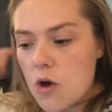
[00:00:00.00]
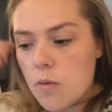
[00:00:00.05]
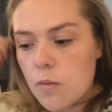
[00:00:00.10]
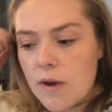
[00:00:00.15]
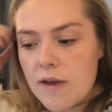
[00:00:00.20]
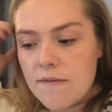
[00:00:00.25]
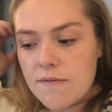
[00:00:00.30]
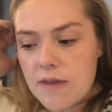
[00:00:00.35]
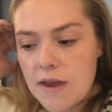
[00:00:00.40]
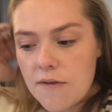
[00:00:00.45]

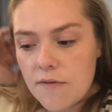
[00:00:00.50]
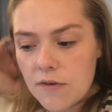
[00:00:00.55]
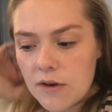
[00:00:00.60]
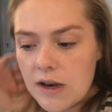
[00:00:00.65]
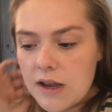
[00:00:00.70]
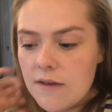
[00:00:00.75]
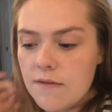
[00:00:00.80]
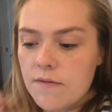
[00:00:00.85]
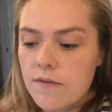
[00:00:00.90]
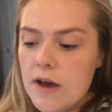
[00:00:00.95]
We've
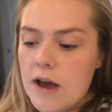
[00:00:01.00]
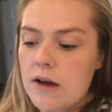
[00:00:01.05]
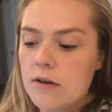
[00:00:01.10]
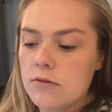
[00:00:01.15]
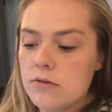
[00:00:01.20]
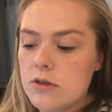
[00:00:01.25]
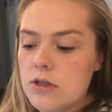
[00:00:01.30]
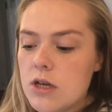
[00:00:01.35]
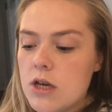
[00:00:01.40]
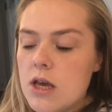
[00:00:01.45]
definitely
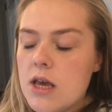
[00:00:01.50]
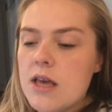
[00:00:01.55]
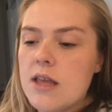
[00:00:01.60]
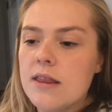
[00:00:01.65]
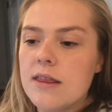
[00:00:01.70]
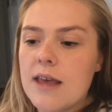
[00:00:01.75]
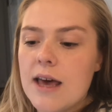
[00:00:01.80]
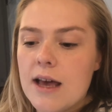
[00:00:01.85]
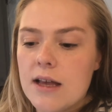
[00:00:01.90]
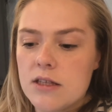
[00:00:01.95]
found
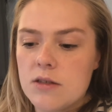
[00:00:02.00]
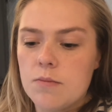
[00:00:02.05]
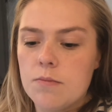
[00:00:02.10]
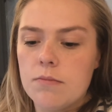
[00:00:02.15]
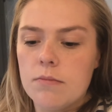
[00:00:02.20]
that,